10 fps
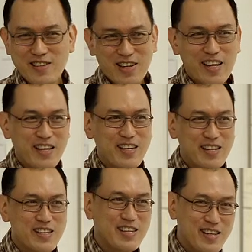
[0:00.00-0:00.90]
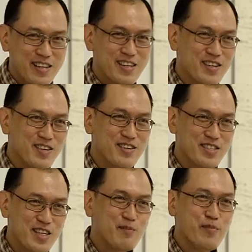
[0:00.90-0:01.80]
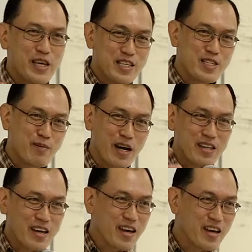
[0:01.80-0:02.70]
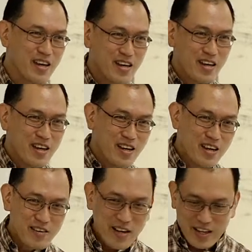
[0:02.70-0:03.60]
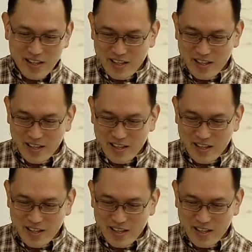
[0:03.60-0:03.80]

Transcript: Okay, the certain bees among there, right?